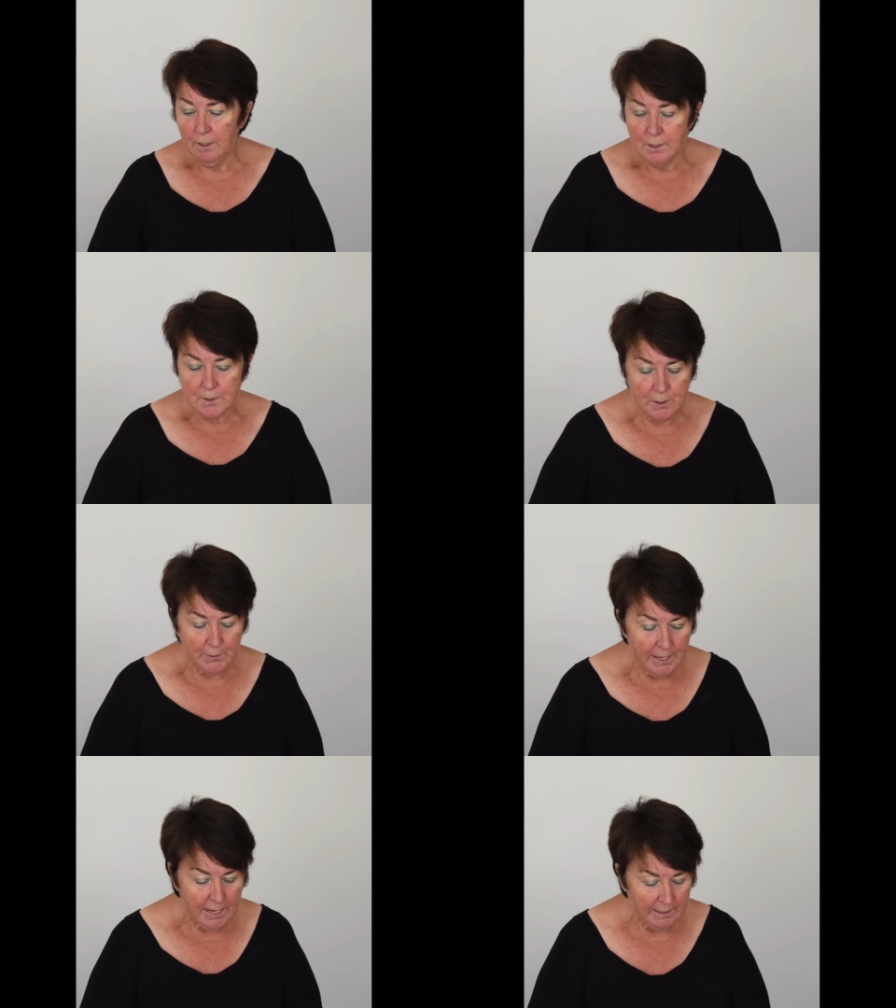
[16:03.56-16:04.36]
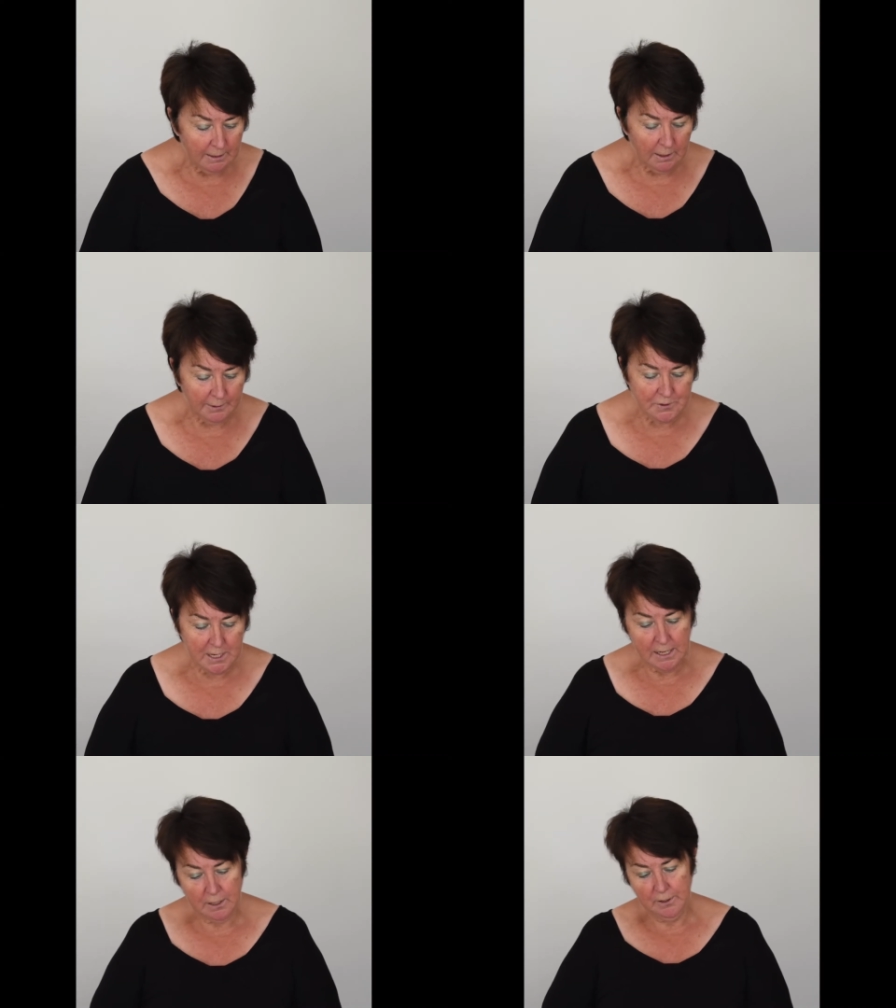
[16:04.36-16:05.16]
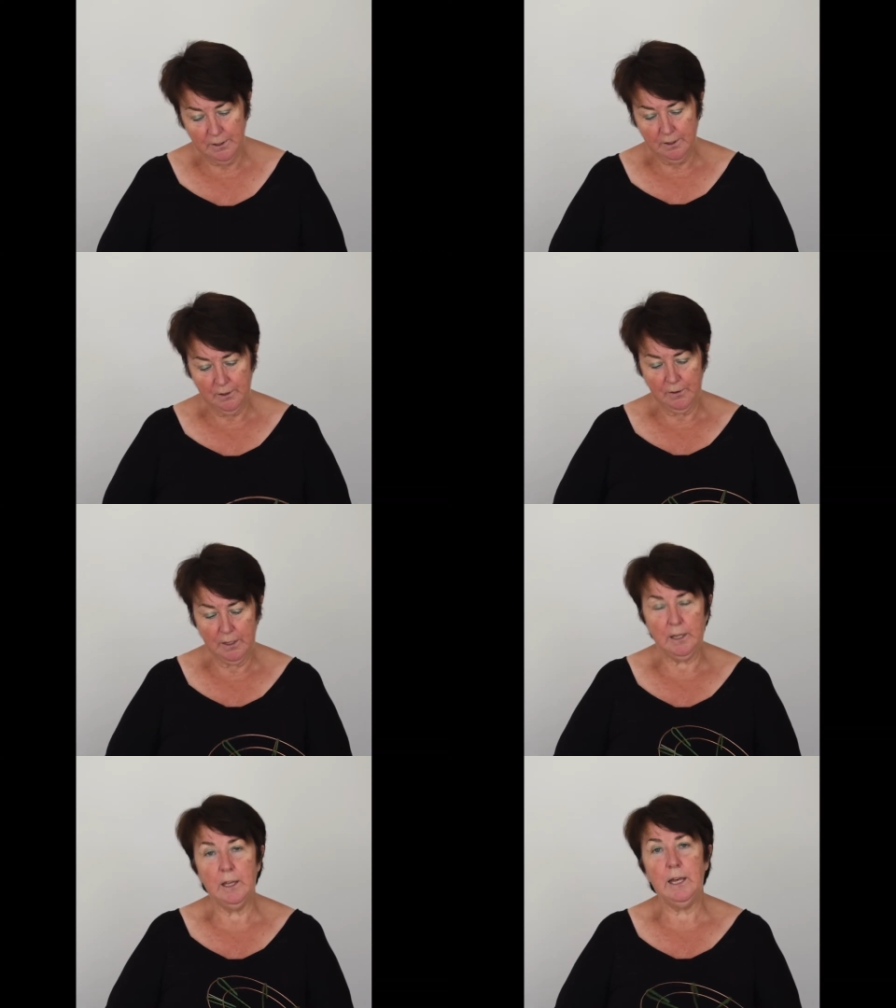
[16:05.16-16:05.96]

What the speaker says: So again, I've taken the